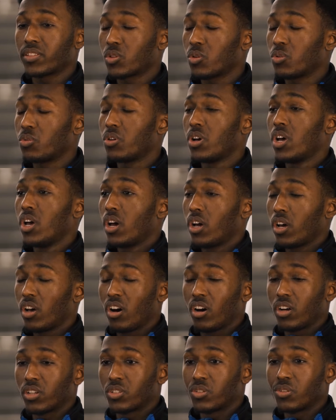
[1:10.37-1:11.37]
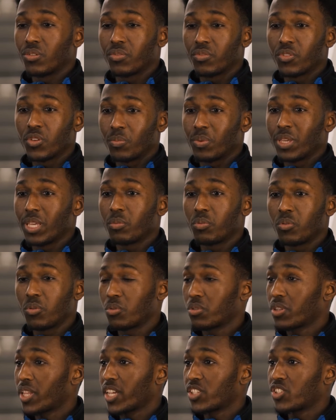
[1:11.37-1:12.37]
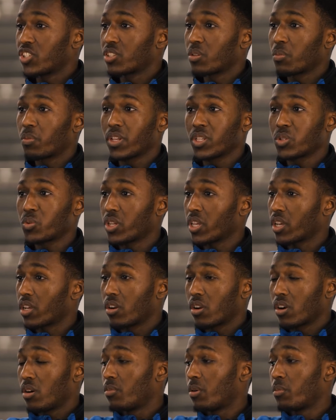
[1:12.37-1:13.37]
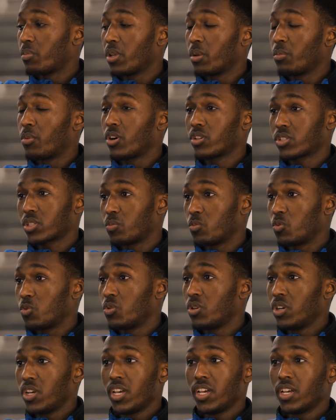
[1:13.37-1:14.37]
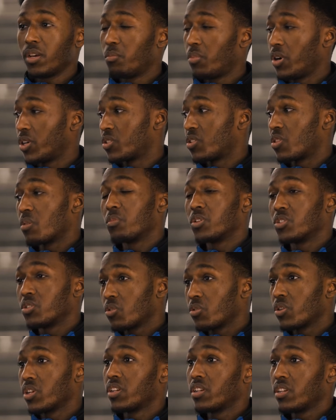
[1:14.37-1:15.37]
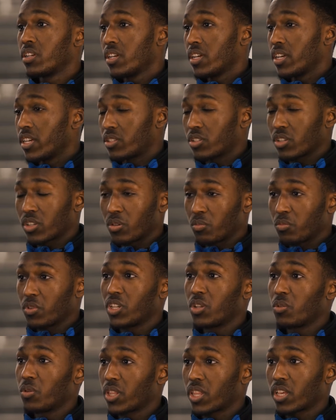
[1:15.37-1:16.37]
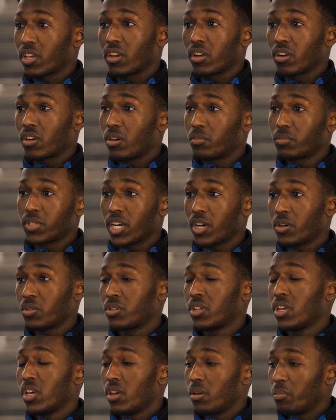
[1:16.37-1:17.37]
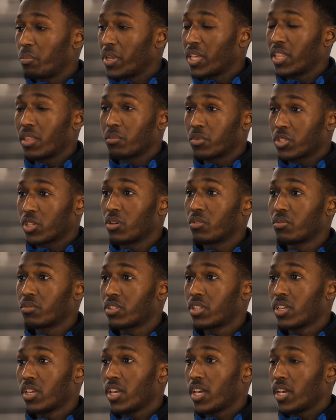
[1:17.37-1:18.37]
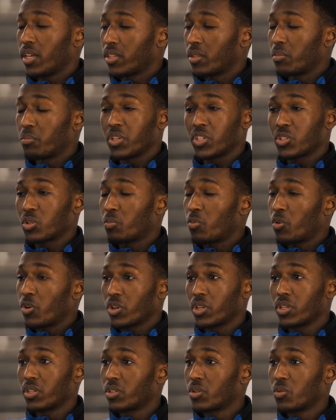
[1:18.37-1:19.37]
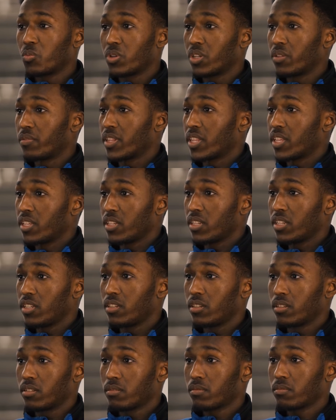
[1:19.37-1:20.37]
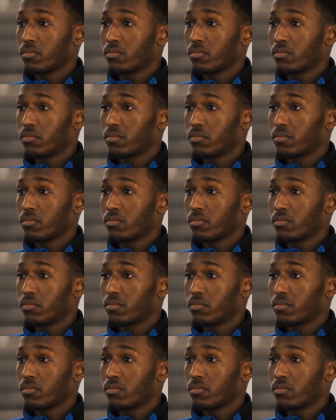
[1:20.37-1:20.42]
So to a few people, that's just a place where they can come and play basketball. But to the majority, it's a community where they can come down, be themselves, and then be supported whenever they need it.